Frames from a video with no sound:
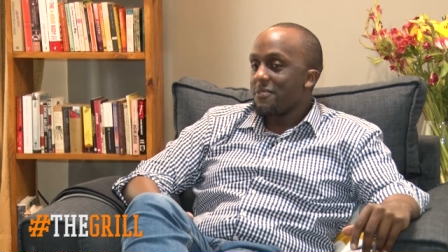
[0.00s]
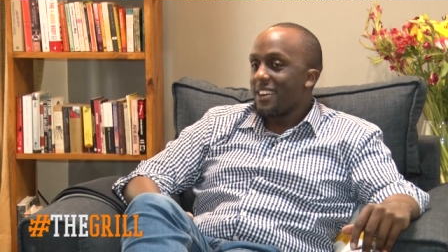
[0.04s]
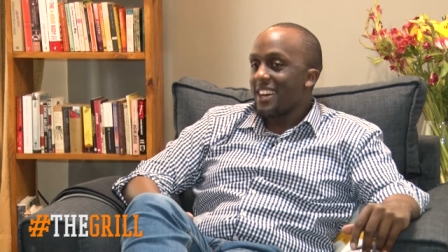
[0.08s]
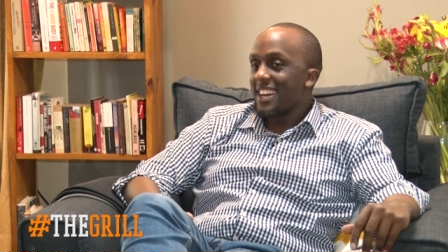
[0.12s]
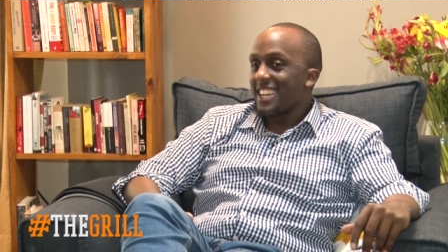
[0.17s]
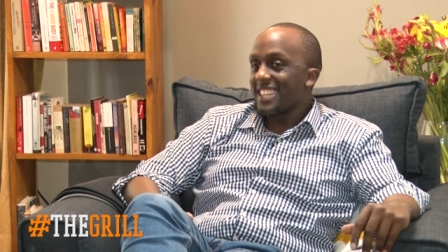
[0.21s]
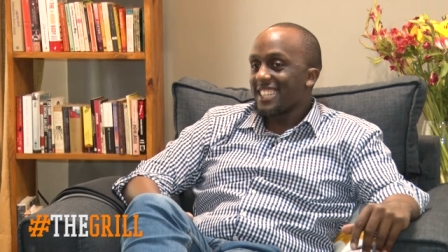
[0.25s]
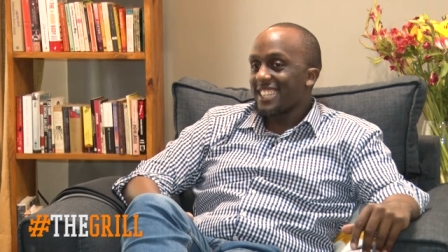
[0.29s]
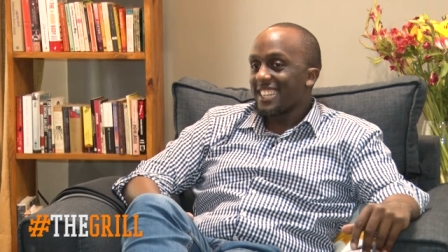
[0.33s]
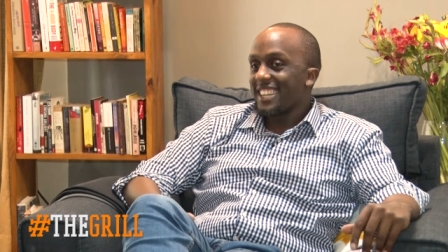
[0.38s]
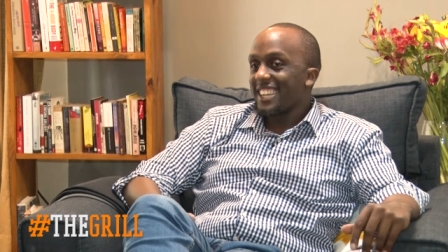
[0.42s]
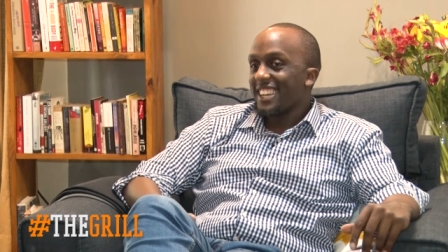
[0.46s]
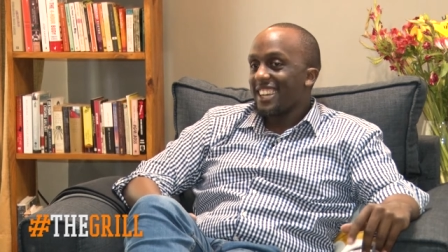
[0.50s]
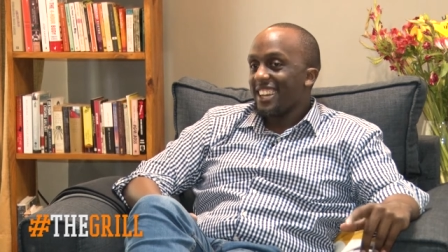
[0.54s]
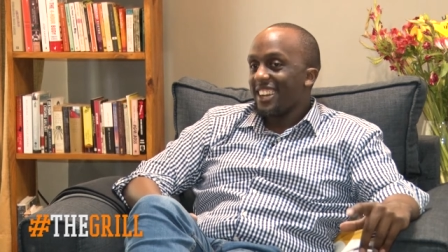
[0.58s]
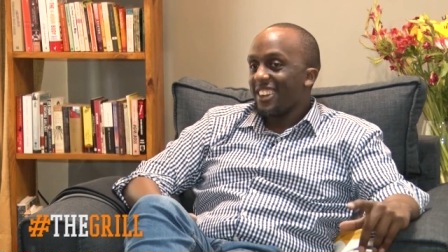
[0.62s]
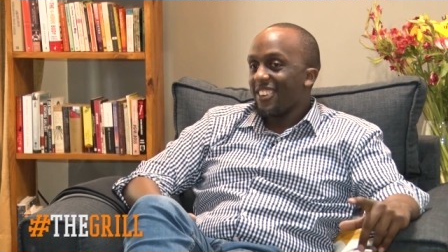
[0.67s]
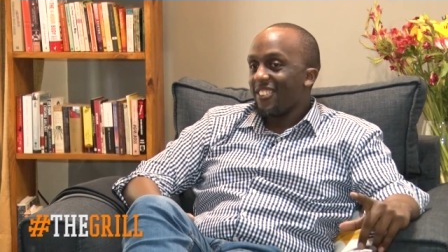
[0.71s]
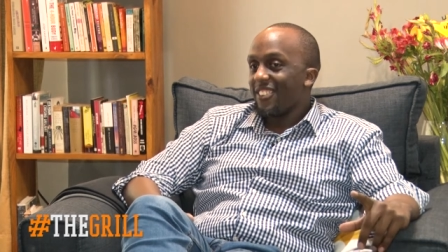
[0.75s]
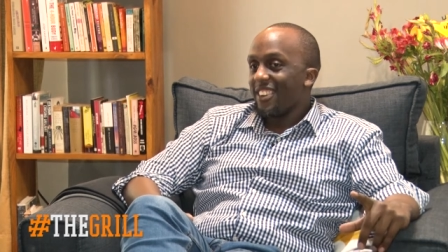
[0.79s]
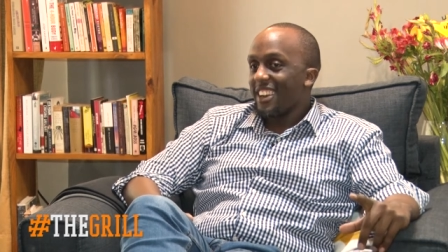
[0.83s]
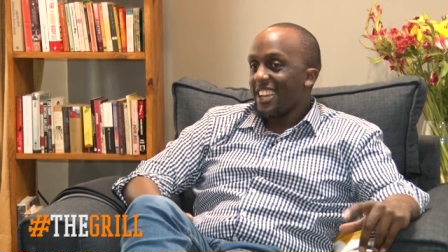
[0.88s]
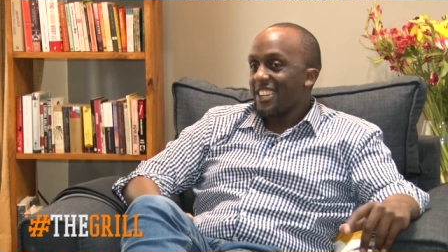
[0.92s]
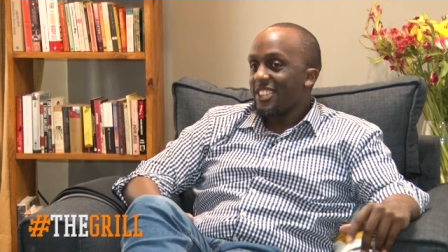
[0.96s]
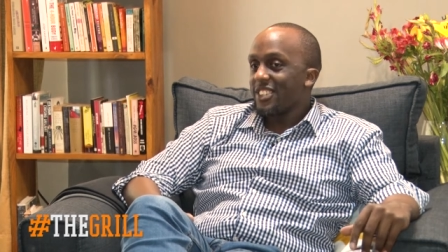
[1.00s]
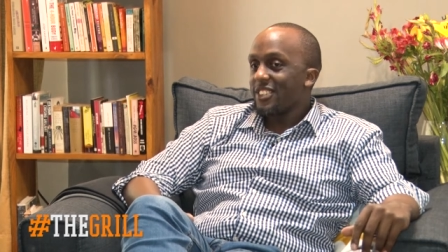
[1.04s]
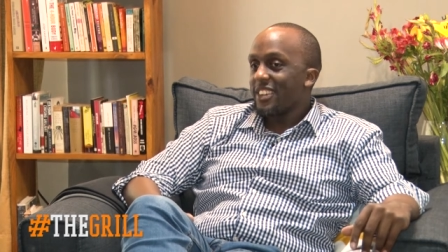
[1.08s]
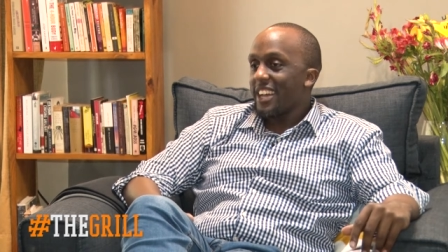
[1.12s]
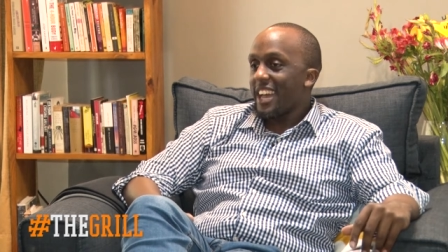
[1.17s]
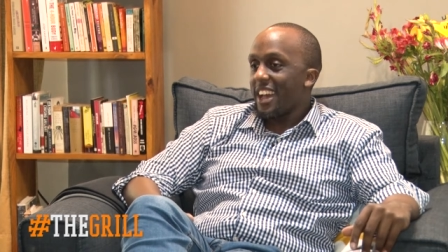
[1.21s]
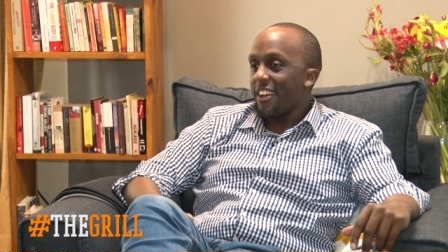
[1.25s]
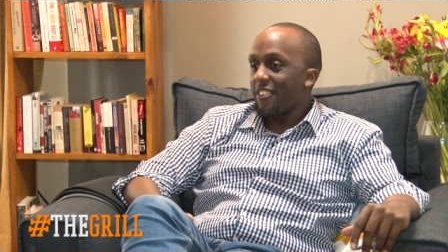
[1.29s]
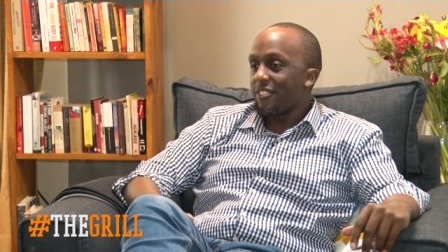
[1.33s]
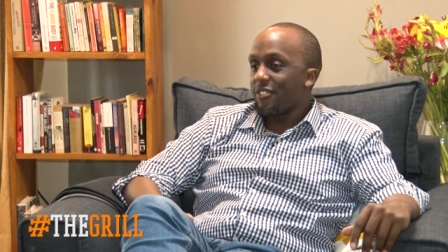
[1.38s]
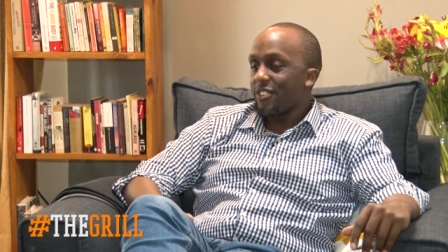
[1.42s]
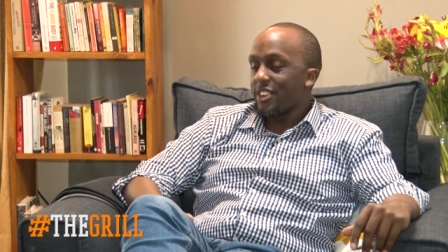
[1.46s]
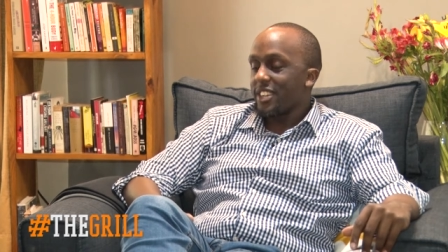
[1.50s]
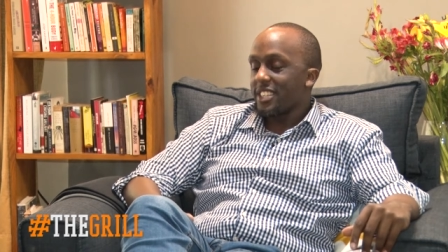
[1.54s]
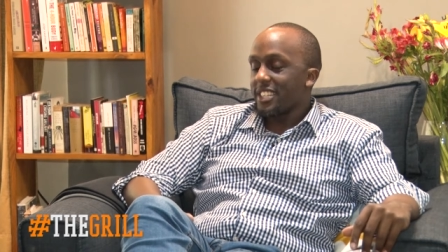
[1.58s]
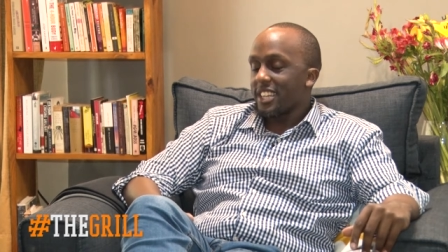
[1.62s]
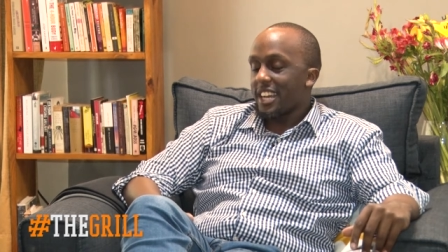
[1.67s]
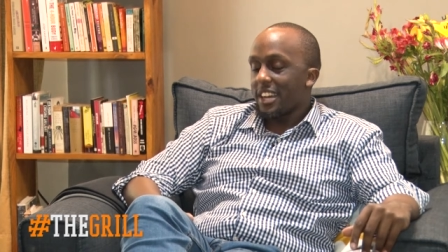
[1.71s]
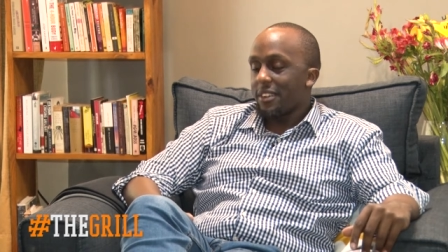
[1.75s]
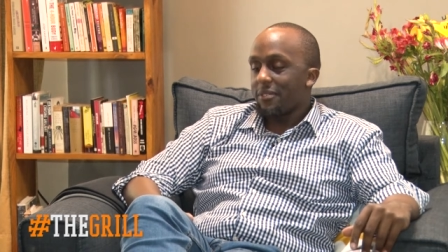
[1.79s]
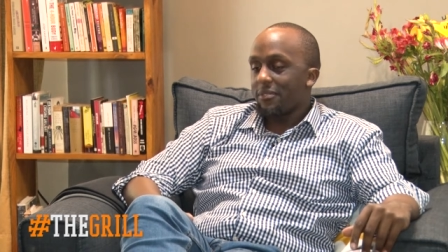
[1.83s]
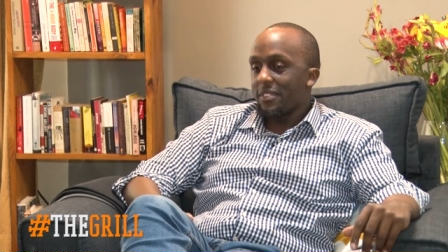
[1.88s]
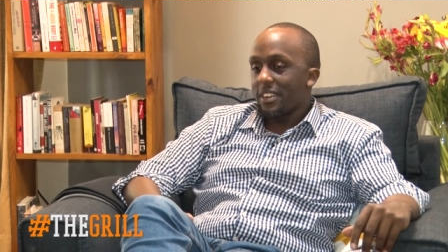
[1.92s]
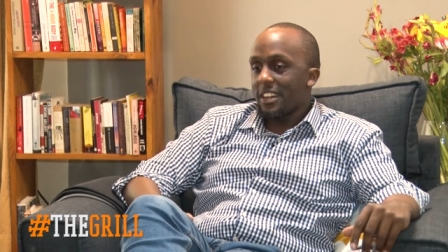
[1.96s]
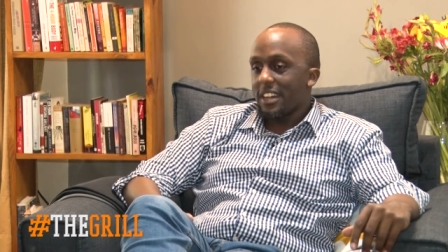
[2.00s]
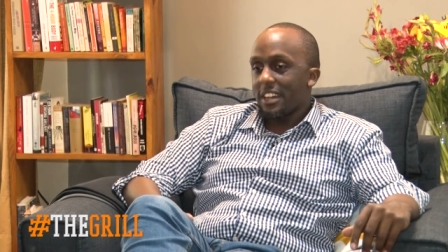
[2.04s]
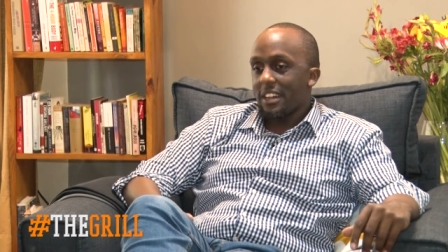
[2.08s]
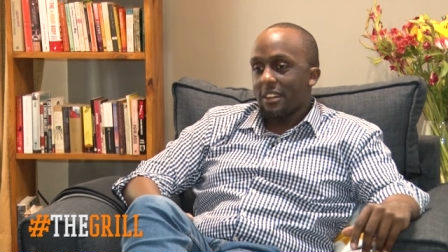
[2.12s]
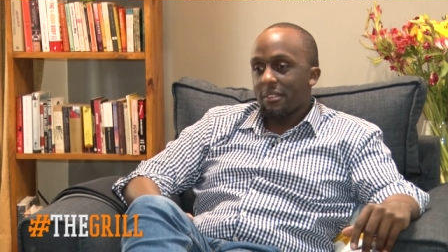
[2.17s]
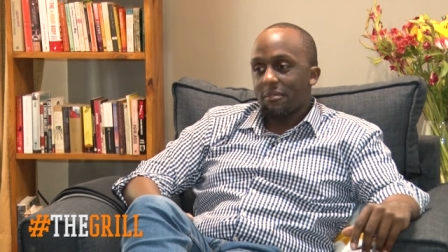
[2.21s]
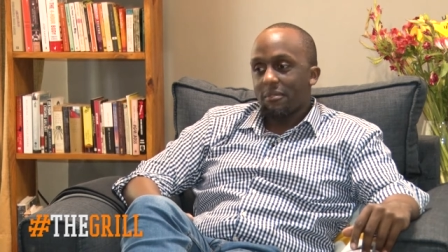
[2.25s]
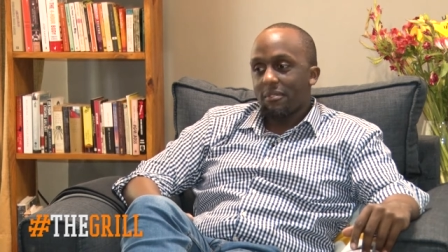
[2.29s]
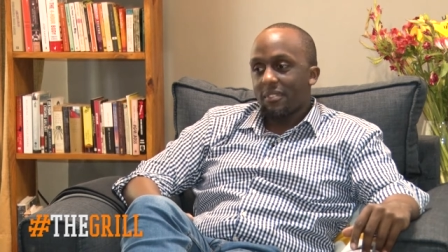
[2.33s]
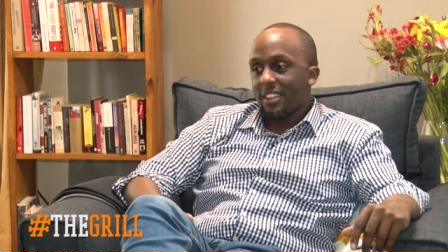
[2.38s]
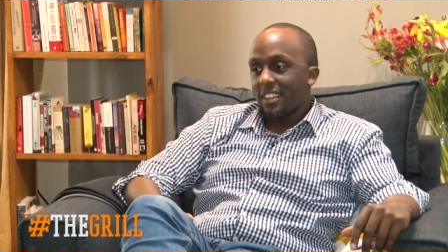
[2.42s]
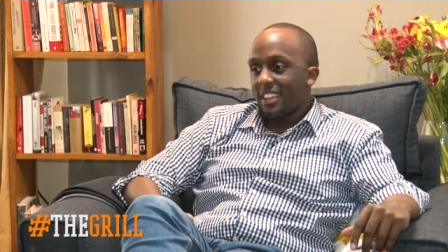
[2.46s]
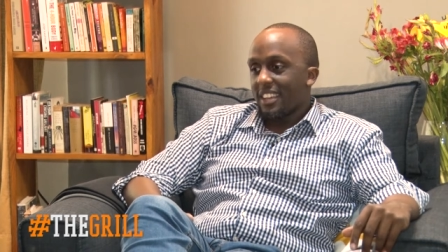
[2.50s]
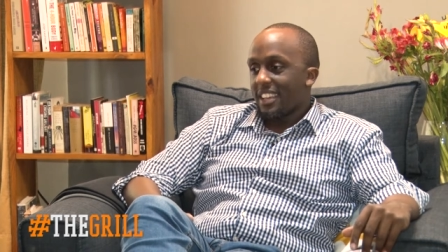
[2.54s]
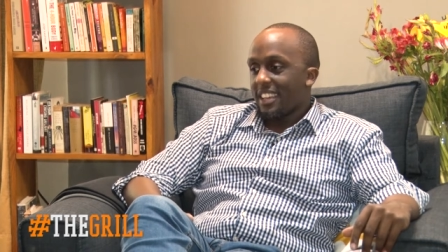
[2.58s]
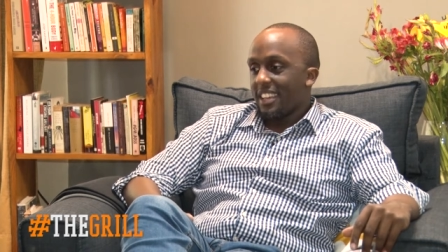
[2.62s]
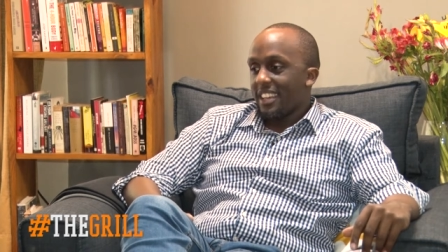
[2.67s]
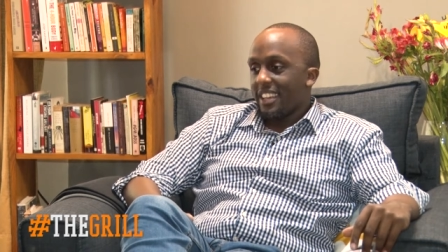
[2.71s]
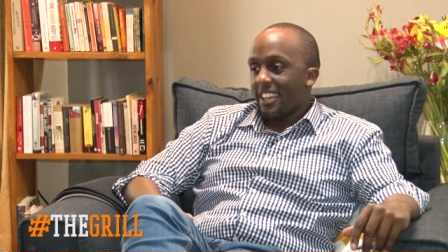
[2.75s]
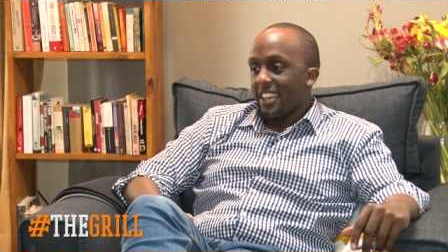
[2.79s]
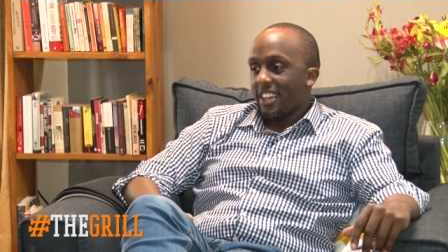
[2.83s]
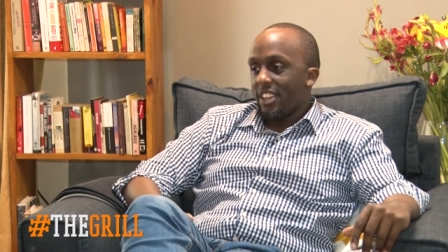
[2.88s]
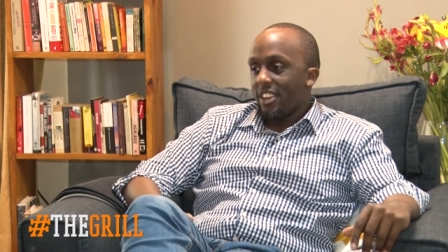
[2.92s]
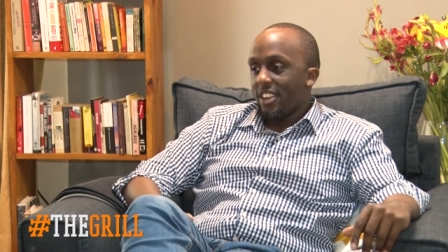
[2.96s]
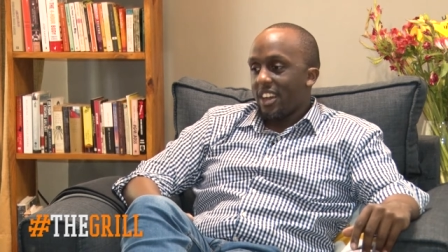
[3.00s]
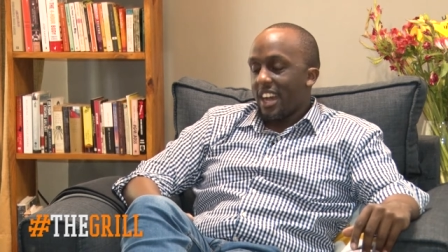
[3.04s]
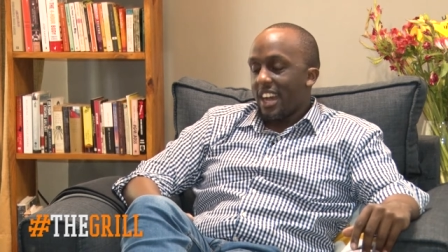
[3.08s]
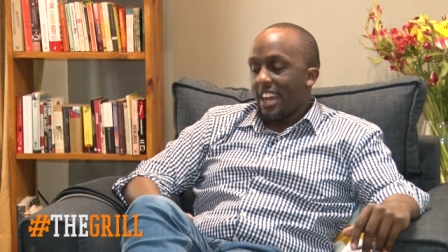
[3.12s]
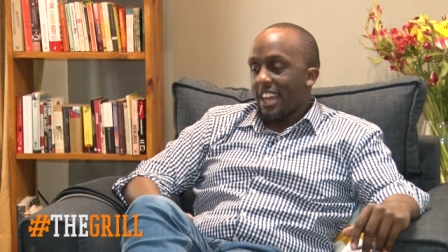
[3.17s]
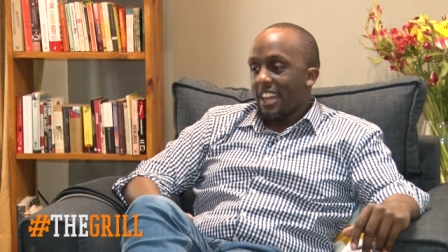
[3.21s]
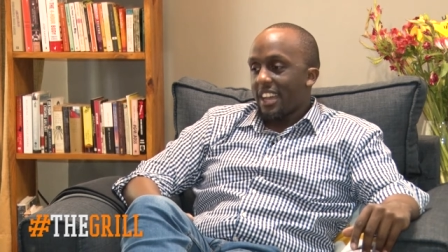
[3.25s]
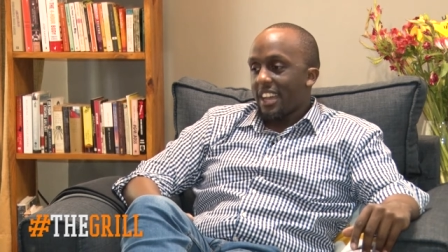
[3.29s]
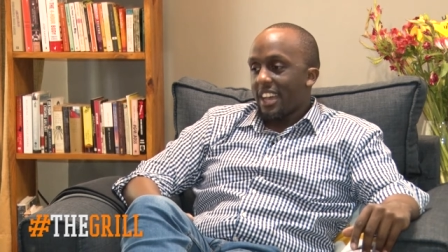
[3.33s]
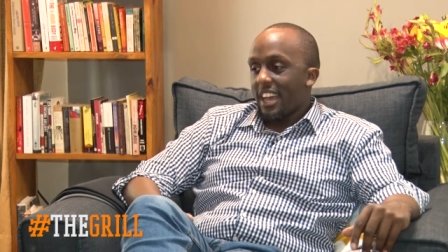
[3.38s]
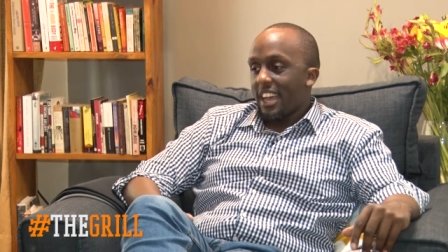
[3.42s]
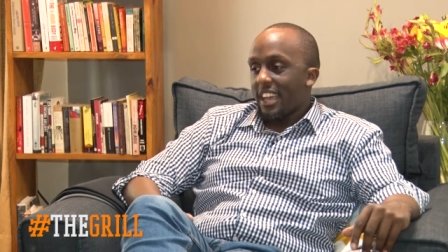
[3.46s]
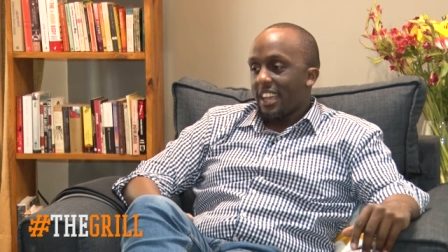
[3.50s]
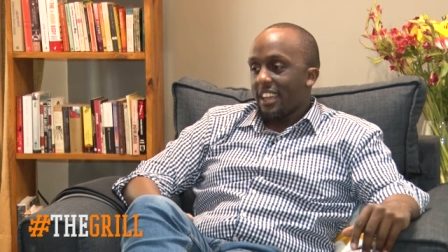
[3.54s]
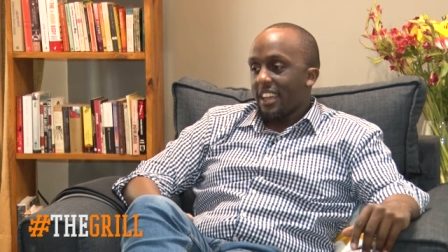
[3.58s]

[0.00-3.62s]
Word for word: but when I do have free time, um, you know, I, I,